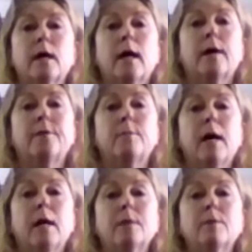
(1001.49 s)
at the
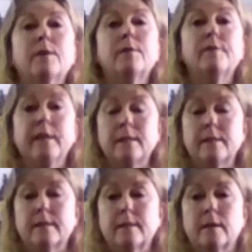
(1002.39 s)
bottom of the
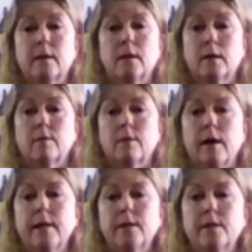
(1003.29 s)
feet,
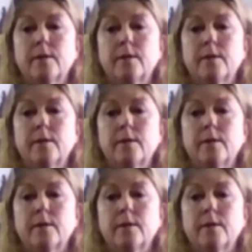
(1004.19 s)
right?